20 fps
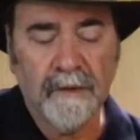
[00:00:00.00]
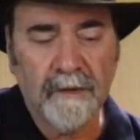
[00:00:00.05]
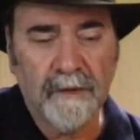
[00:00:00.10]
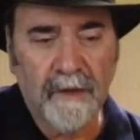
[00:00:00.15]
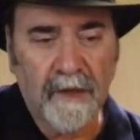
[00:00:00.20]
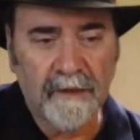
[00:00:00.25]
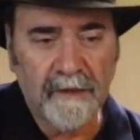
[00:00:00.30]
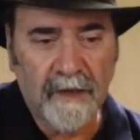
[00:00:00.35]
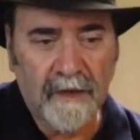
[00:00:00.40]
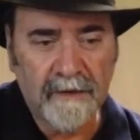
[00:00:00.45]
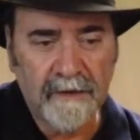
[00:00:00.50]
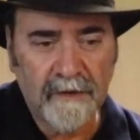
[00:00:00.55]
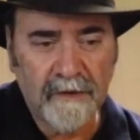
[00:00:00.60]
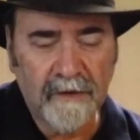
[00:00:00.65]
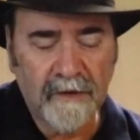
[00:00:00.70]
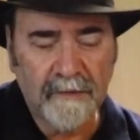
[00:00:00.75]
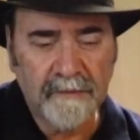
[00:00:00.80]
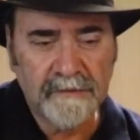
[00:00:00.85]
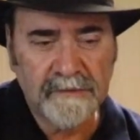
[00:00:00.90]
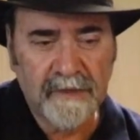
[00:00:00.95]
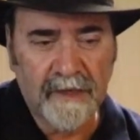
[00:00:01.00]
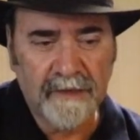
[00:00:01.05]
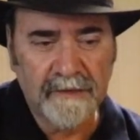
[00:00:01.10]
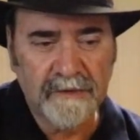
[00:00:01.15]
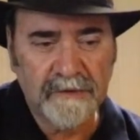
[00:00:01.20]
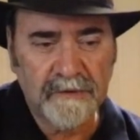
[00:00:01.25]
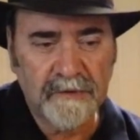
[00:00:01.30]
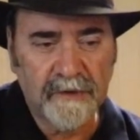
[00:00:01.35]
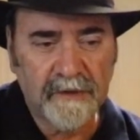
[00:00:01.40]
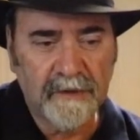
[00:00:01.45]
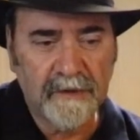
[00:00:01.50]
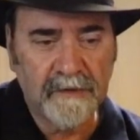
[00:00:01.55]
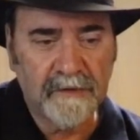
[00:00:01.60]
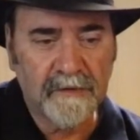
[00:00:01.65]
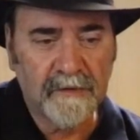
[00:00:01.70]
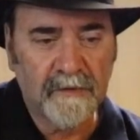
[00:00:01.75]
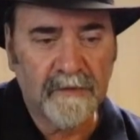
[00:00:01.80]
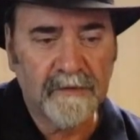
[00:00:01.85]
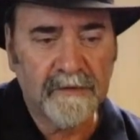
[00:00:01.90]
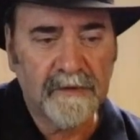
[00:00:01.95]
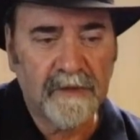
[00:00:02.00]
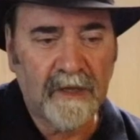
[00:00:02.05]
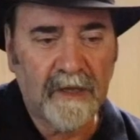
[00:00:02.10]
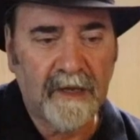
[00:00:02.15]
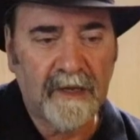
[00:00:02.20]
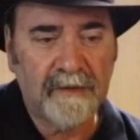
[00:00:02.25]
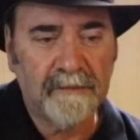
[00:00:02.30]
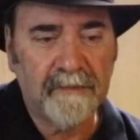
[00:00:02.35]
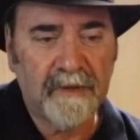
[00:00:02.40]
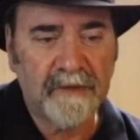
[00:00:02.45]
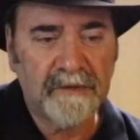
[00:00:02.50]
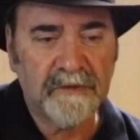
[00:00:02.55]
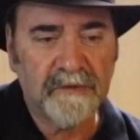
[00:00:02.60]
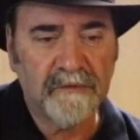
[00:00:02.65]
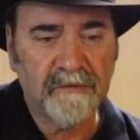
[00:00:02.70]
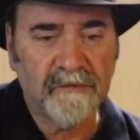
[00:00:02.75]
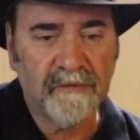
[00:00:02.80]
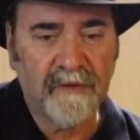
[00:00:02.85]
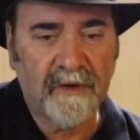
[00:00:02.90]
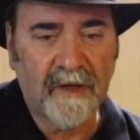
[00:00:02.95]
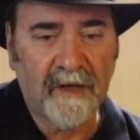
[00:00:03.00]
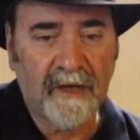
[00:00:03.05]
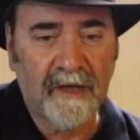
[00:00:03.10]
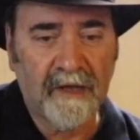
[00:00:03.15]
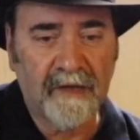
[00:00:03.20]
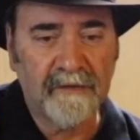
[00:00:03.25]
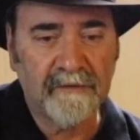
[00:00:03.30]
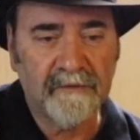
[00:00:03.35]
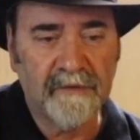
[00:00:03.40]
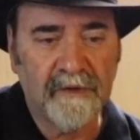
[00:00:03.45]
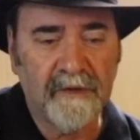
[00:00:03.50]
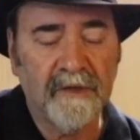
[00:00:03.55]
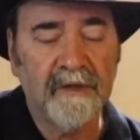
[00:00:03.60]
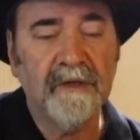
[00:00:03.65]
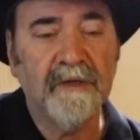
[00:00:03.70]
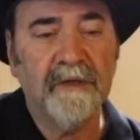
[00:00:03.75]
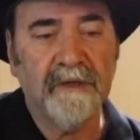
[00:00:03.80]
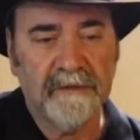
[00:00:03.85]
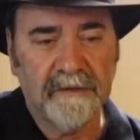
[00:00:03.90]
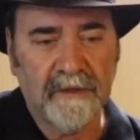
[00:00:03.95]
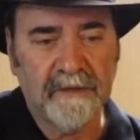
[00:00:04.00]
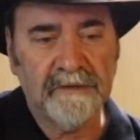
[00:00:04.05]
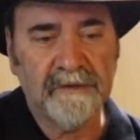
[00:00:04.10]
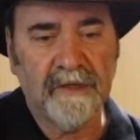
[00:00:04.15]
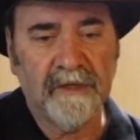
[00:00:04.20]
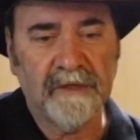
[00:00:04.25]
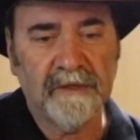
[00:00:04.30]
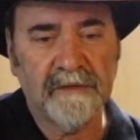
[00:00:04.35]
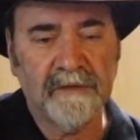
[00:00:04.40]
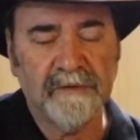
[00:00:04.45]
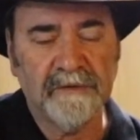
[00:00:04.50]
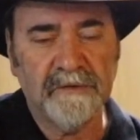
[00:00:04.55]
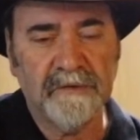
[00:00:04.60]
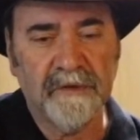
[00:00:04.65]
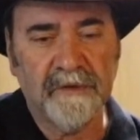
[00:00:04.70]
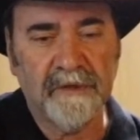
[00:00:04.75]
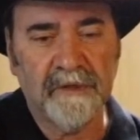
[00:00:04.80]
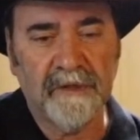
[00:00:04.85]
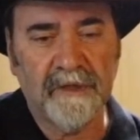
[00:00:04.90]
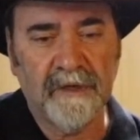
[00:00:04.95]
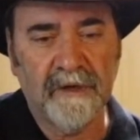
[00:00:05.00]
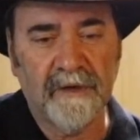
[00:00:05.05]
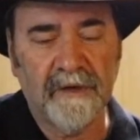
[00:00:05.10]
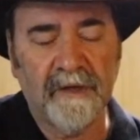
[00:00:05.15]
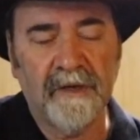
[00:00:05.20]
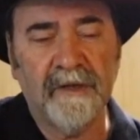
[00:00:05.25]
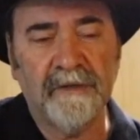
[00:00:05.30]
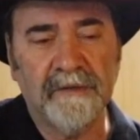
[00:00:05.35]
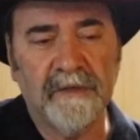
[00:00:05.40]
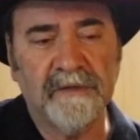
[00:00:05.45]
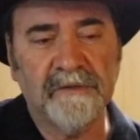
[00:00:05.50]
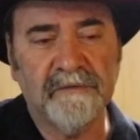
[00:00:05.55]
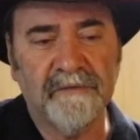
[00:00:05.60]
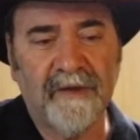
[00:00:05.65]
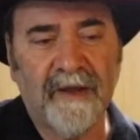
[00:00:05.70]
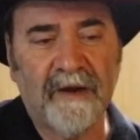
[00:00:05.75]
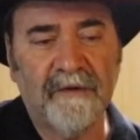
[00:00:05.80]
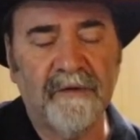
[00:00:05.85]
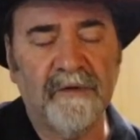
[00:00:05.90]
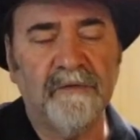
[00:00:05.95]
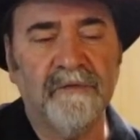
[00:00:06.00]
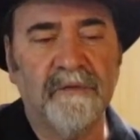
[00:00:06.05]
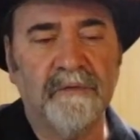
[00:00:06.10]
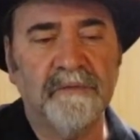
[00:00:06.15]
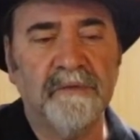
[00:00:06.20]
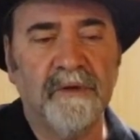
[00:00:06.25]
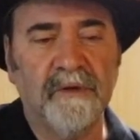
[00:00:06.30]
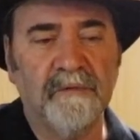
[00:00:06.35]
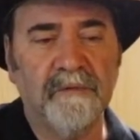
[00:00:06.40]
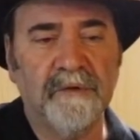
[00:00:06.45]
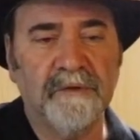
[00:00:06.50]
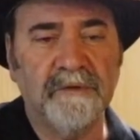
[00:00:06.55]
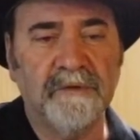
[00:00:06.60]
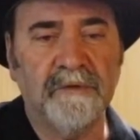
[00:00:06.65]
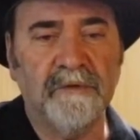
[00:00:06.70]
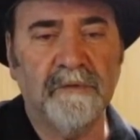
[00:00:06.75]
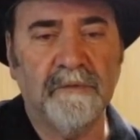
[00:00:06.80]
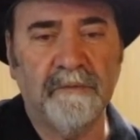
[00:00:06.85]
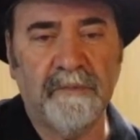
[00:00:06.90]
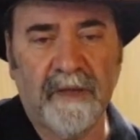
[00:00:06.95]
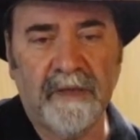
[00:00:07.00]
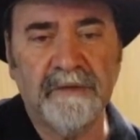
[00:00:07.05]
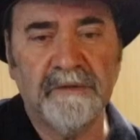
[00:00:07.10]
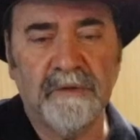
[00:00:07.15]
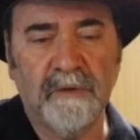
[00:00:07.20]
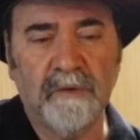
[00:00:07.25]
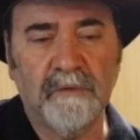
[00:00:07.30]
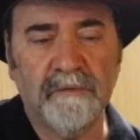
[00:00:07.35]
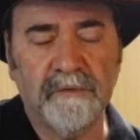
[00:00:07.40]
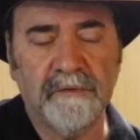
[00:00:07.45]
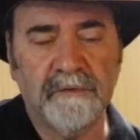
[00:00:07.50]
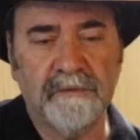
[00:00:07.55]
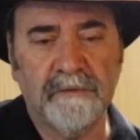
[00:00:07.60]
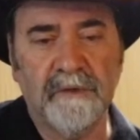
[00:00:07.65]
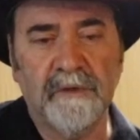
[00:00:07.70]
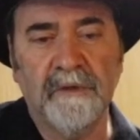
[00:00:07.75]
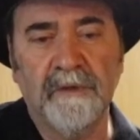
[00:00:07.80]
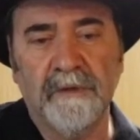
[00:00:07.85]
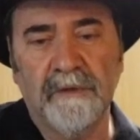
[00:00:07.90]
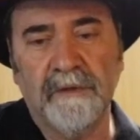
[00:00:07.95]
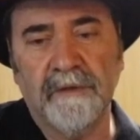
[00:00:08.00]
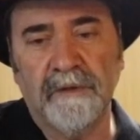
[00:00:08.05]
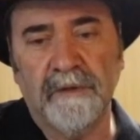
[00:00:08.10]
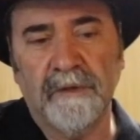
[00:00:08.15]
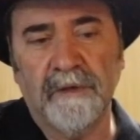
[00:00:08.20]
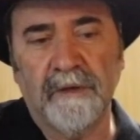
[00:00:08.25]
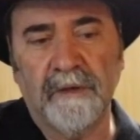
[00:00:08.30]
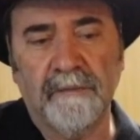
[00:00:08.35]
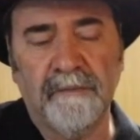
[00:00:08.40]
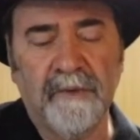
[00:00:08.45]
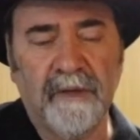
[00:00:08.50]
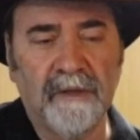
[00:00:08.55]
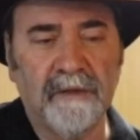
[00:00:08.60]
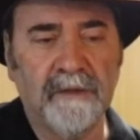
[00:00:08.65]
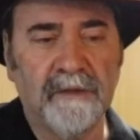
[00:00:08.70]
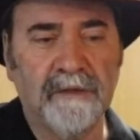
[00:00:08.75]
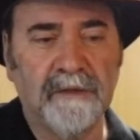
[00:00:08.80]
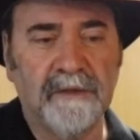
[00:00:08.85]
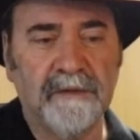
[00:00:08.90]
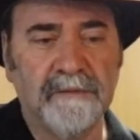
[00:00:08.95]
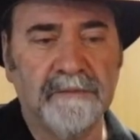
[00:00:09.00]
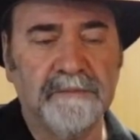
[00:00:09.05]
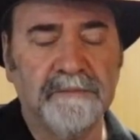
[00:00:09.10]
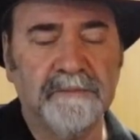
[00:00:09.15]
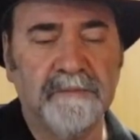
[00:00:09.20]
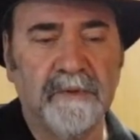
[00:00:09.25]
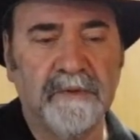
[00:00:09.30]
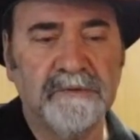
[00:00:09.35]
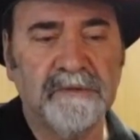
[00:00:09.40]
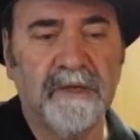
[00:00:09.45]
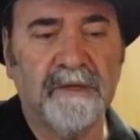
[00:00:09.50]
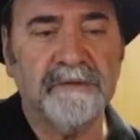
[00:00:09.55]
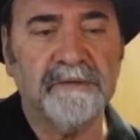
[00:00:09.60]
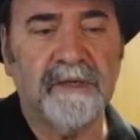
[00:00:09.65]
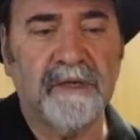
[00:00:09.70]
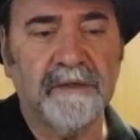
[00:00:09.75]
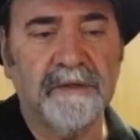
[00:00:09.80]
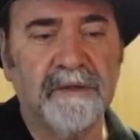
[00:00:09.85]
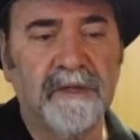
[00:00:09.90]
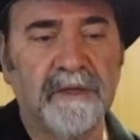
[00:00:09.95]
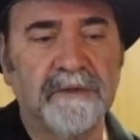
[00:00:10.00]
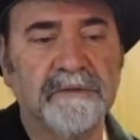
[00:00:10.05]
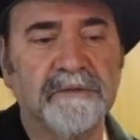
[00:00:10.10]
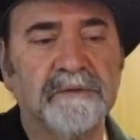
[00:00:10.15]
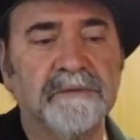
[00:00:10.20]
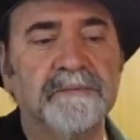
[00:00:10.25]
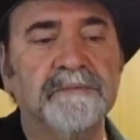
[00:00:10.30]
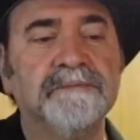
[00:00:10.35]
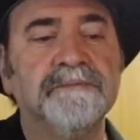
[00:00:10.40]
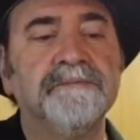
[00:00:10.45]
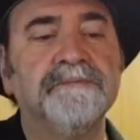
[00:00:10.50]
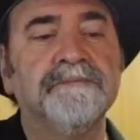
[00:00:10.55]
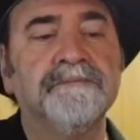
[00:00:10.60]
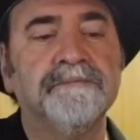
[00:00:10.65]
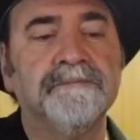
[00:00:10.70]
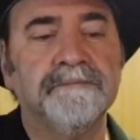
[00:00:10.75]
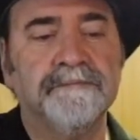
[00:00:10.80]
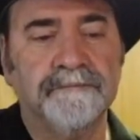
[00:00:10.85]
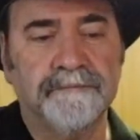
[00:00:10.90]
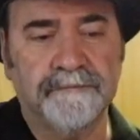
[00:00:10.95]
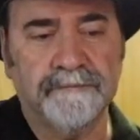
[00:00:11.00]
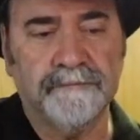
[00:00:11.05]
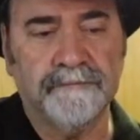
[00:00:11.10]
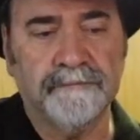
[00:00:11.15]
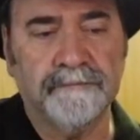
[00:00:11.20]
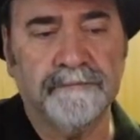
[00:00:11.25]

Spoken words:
Okay, now here comes that tricky 3rd line, measure 5. It does get a little tricky here, and it does vary from the original Beethoven melody. It sounds like this. And